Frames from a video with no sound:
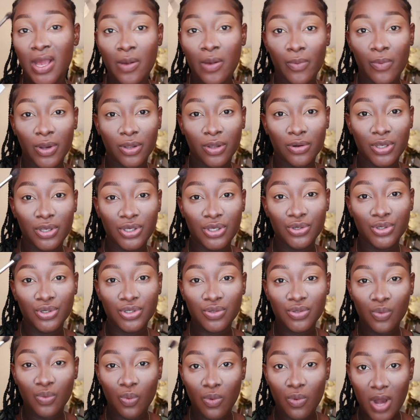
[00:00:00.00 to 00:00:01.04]
we're going to use
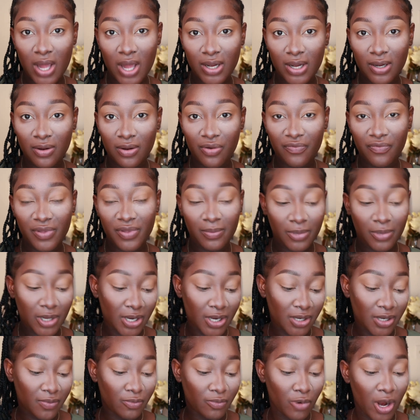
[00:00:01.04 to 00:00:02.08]
one of the
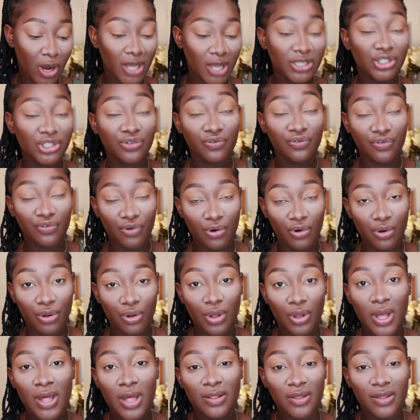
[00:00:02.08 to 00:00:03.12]
blending brush for
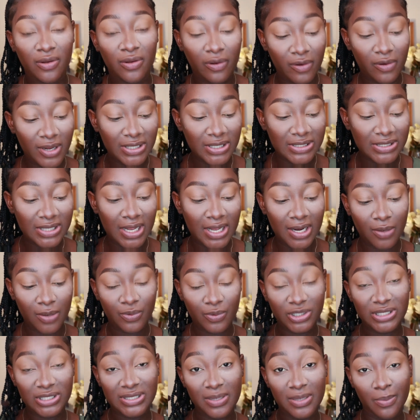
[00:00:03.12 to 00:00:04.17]
the crease color, which
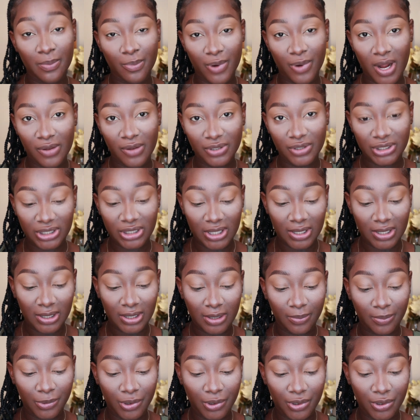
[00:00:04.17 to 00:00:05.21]
is the brown shade that
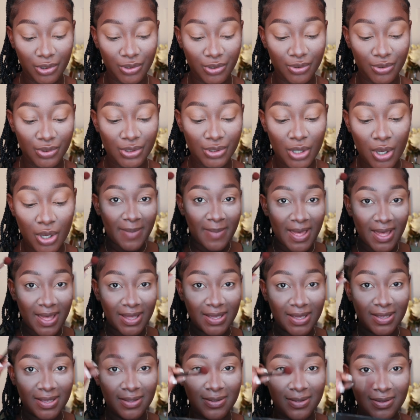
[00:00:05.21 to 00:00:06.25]
I'm going to use.
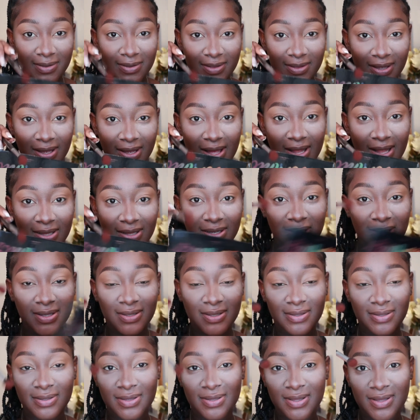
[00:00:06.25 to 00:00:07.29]
Pack the color,
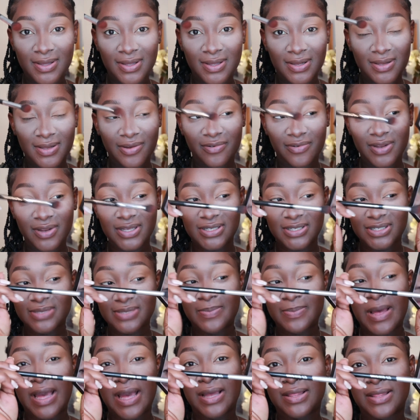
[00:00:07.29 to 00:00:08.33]
literally just
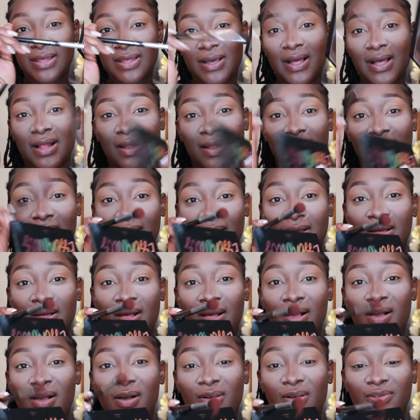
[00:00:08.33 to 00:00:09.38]
pack the color
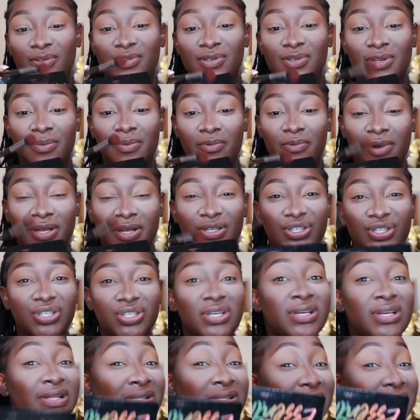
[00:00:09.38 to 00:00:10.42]
onto the brush.
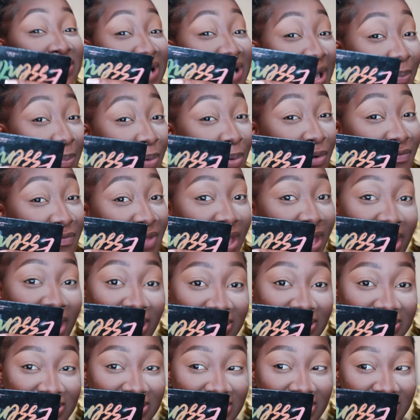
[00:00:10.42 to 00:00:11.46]
Tap up the
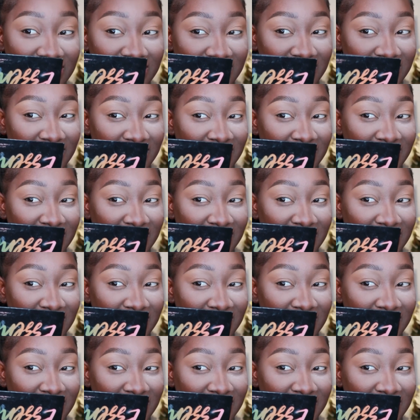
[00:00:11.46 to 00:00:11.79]
excess.